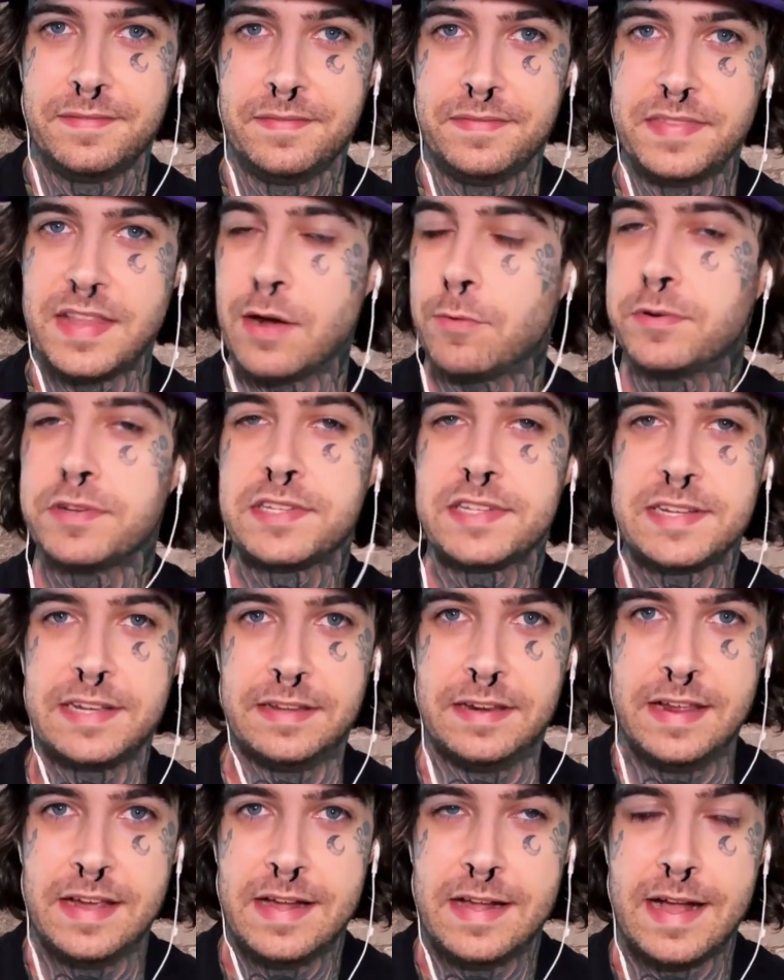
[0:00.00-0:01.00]
That was
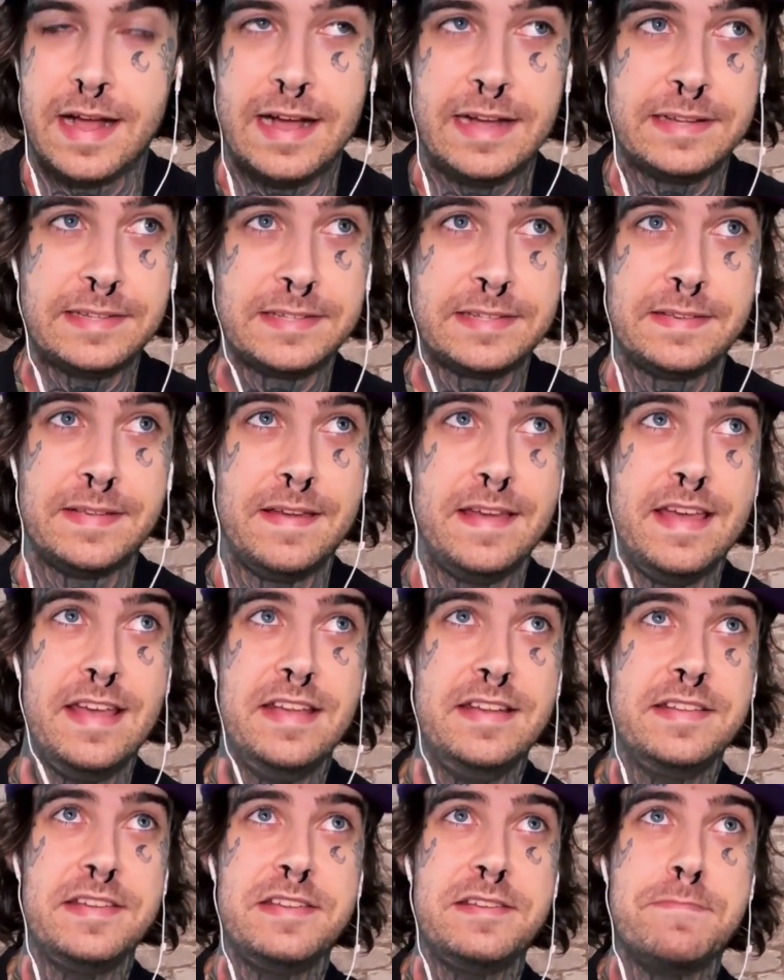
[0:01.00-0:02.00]
it. Ask
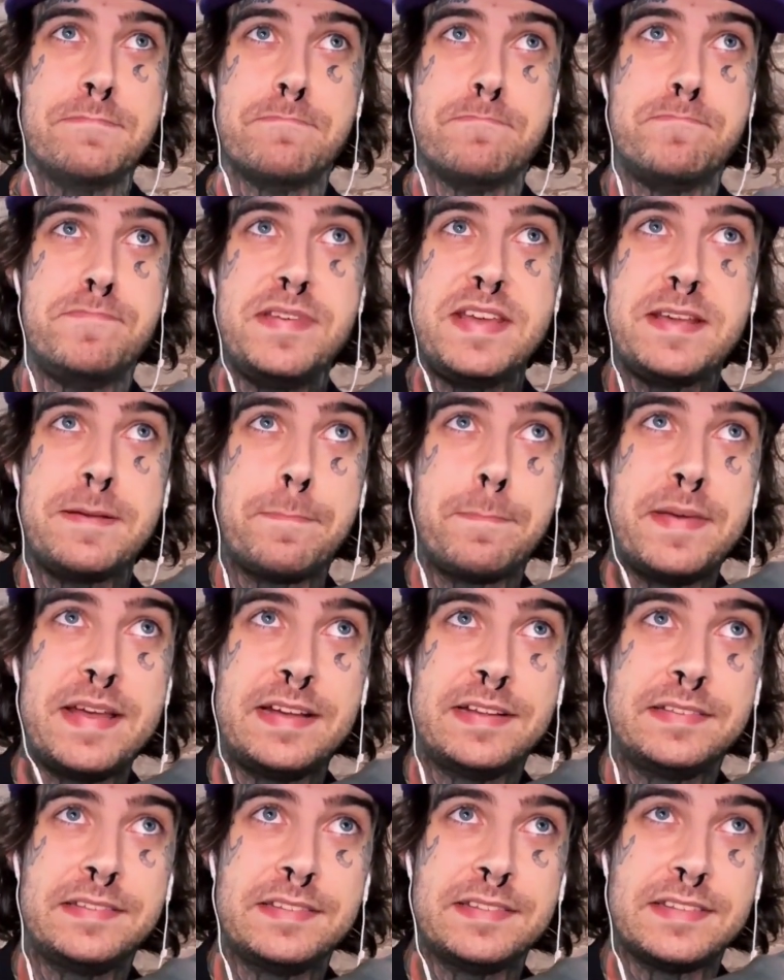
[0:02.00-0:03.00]
any big
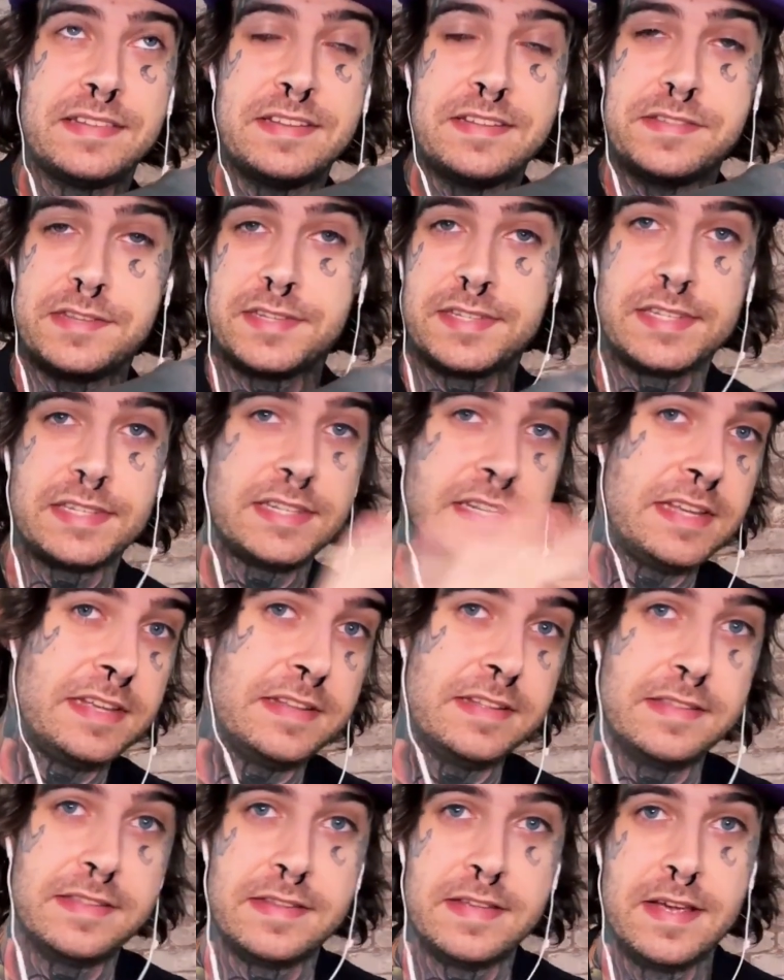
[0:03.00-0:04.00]
bands in the
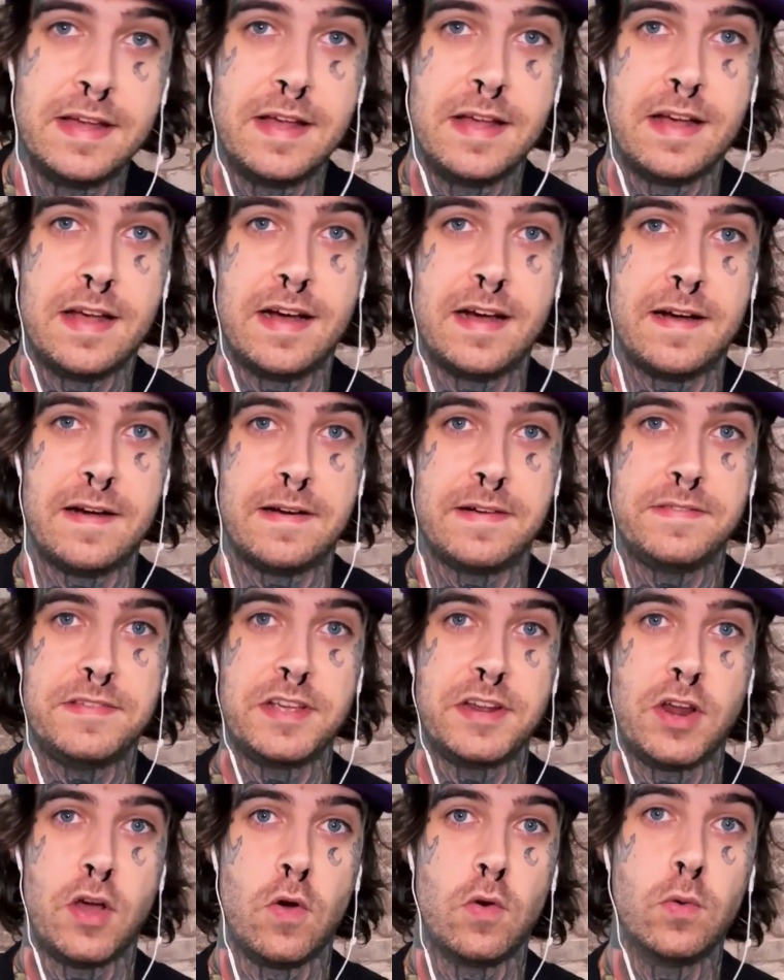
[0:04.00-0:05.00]
scene,
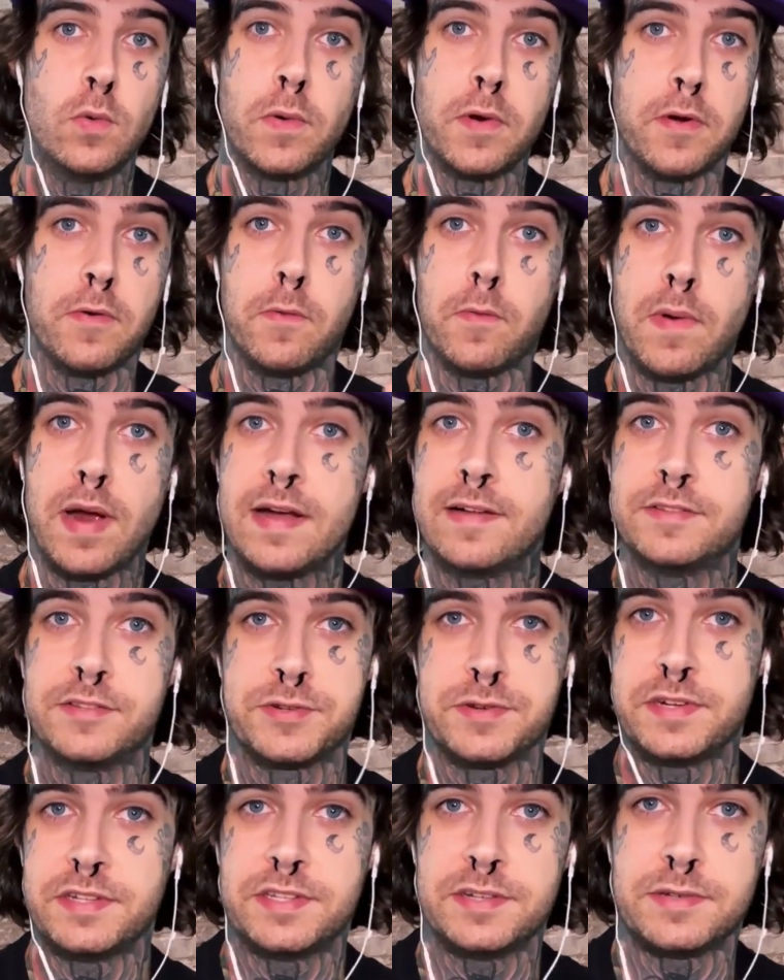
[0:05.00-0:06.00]
who were around
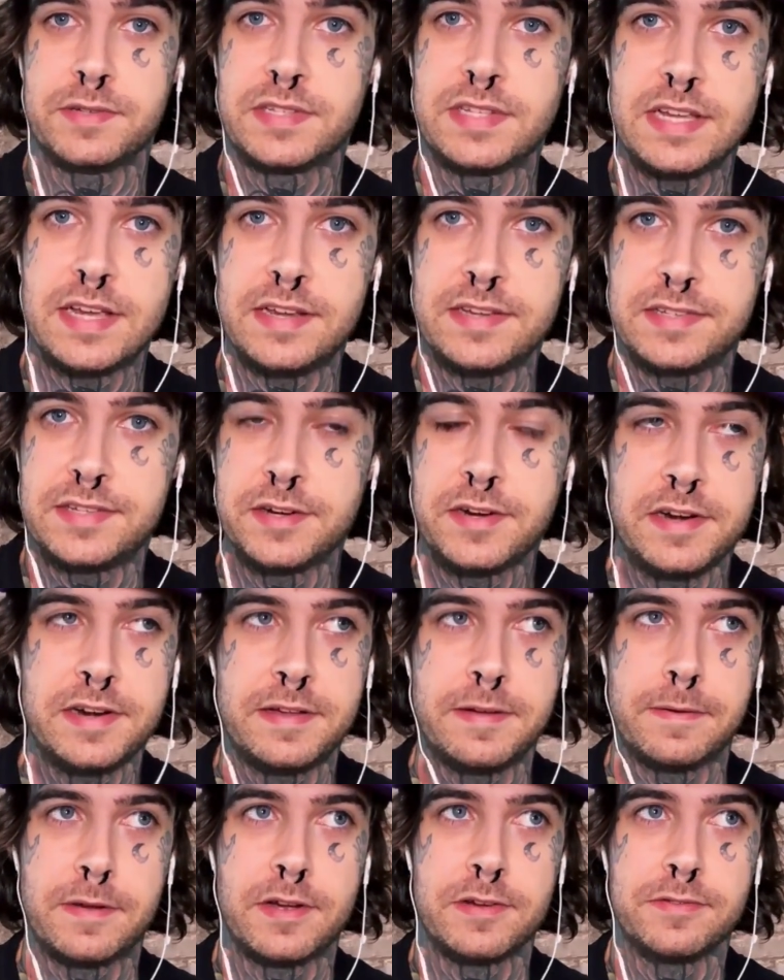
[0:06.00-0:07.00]
during those days. They're
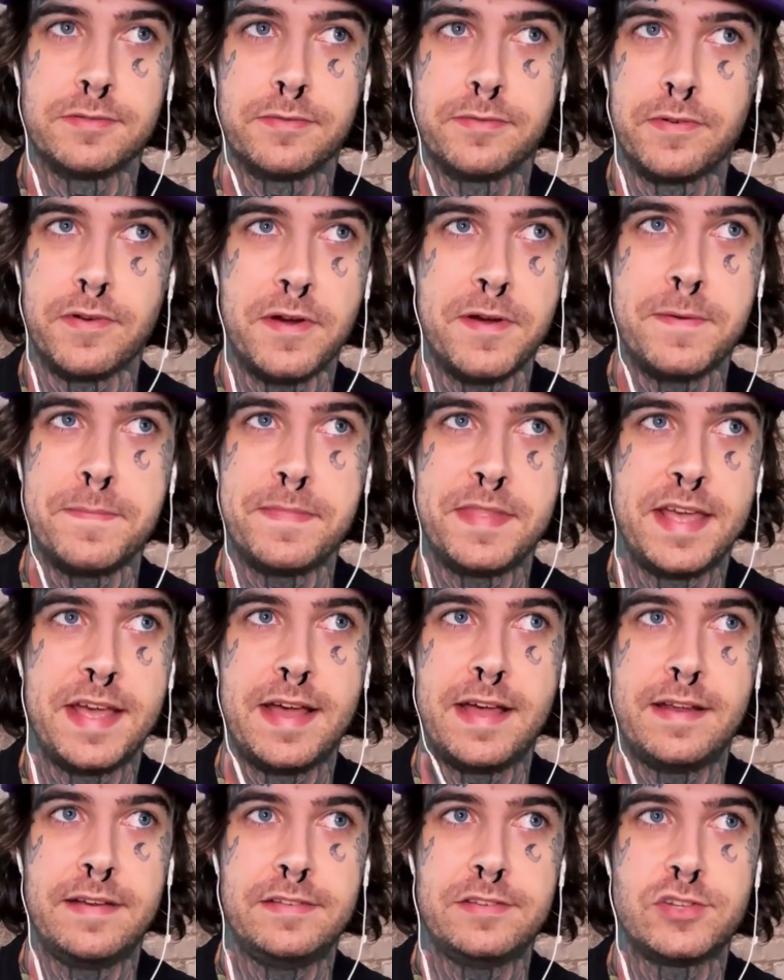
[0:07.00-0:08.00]
gonna confirm
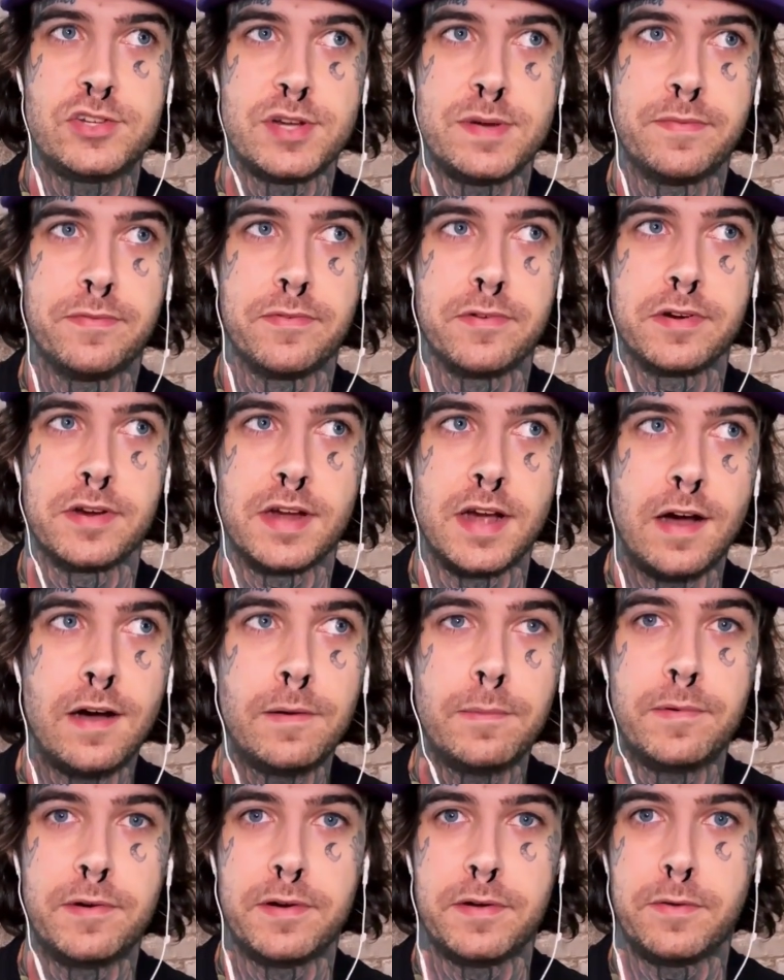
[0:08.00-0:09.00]
that Job for a
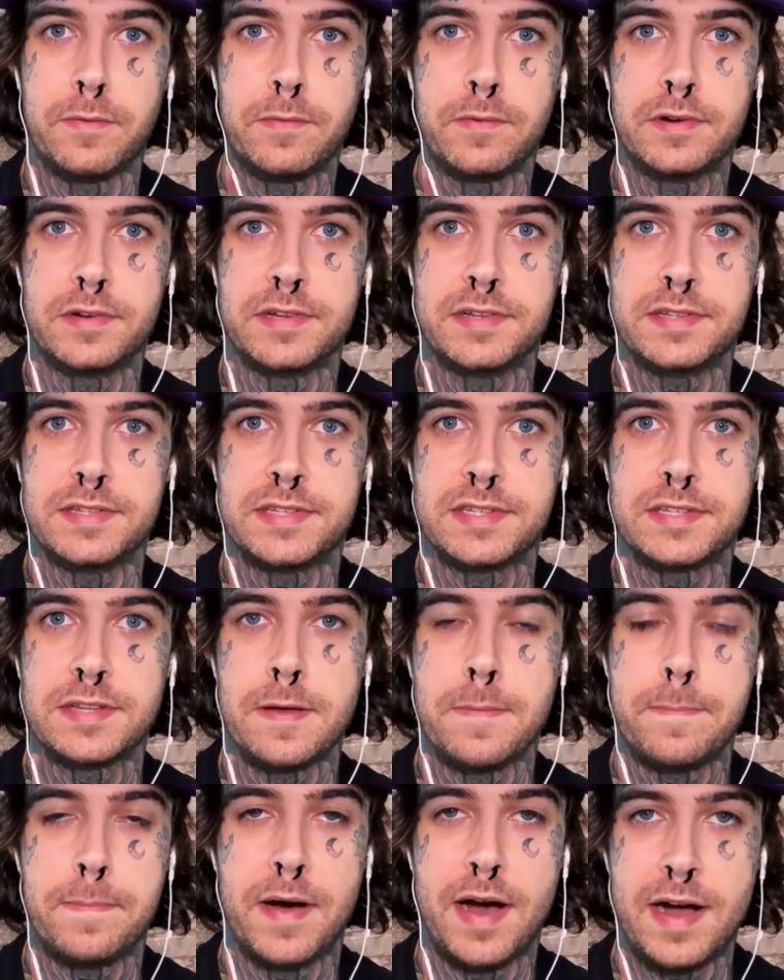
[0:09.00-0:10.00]
Cowboy was
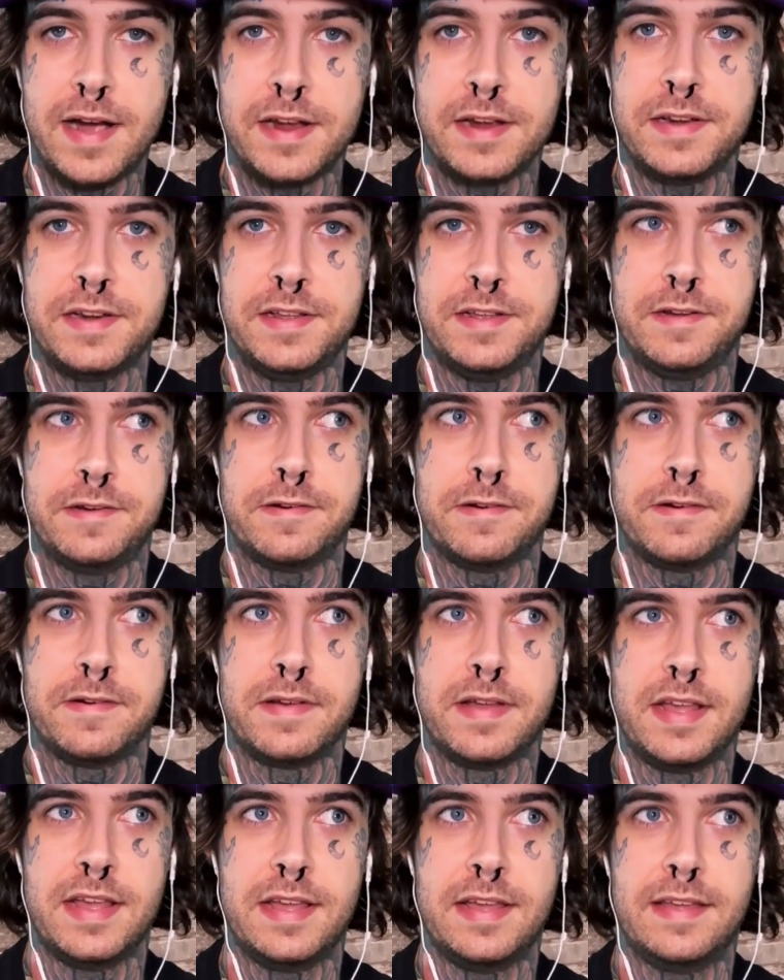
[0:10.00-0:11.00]
a pioneer,
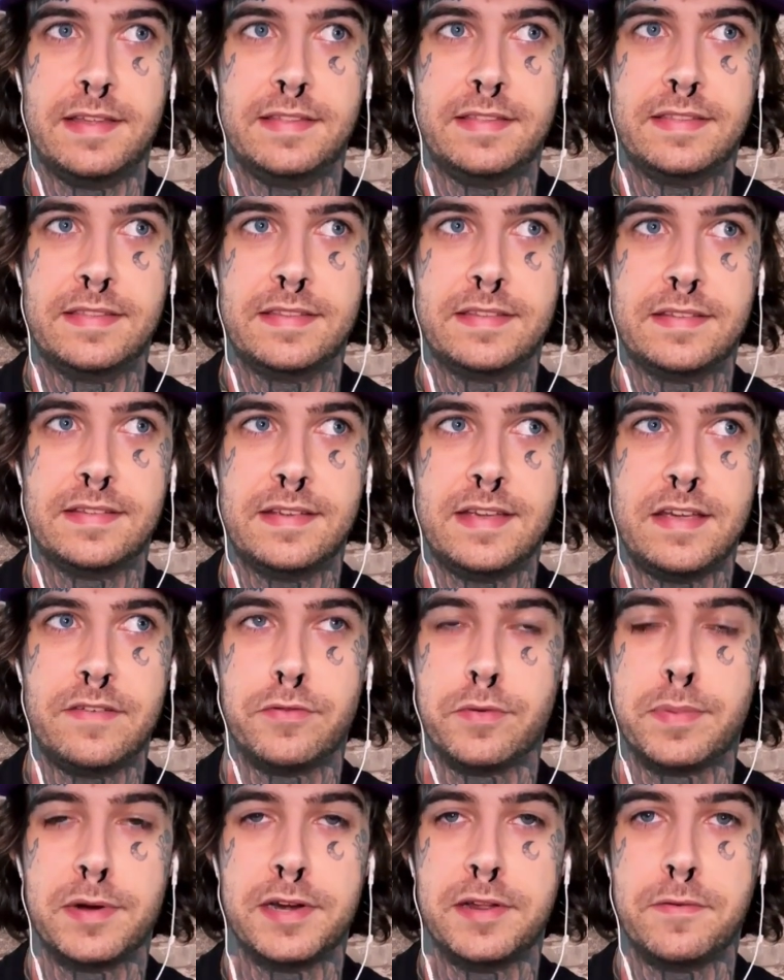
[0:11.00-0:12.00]
and
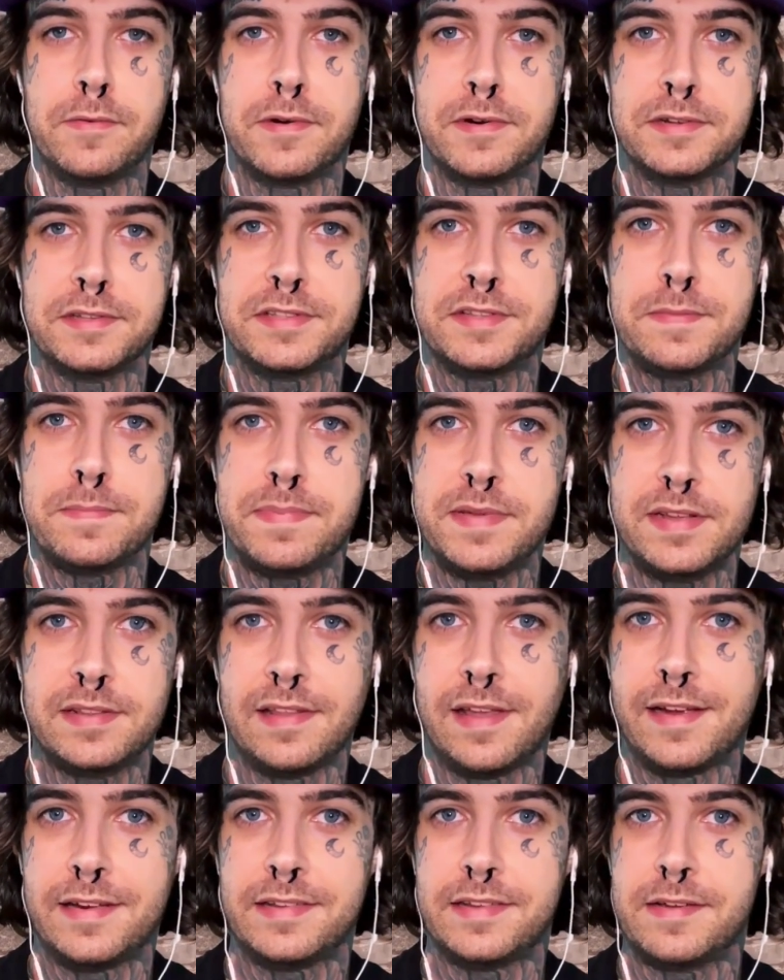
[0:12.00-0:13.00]
everybody wanted to be
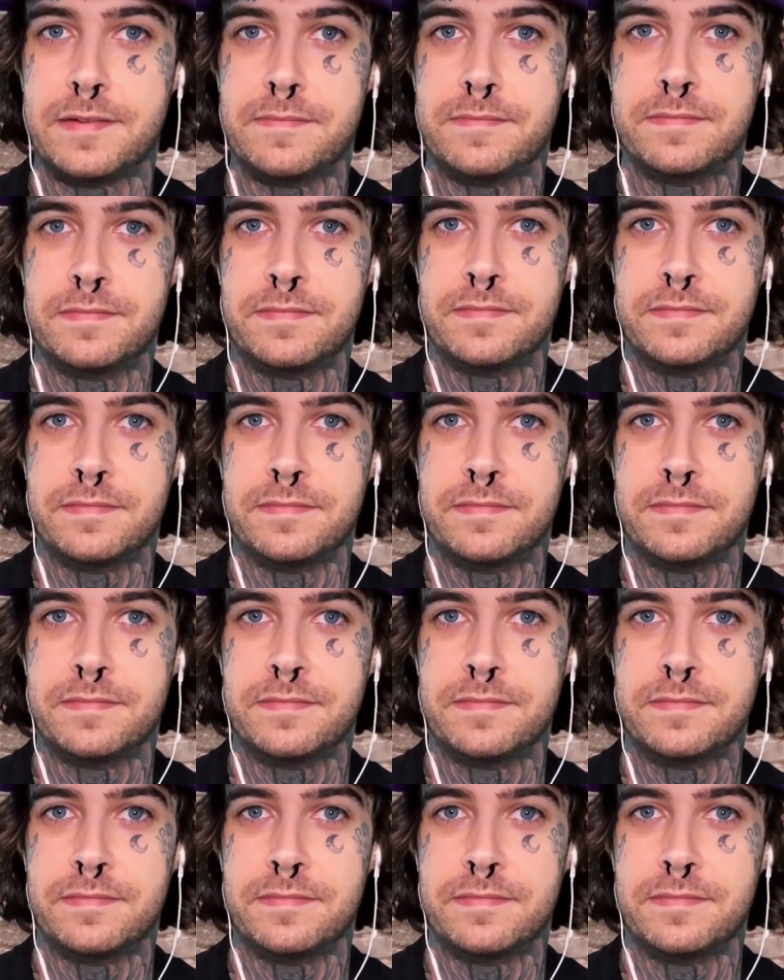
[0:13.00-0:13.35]
like them.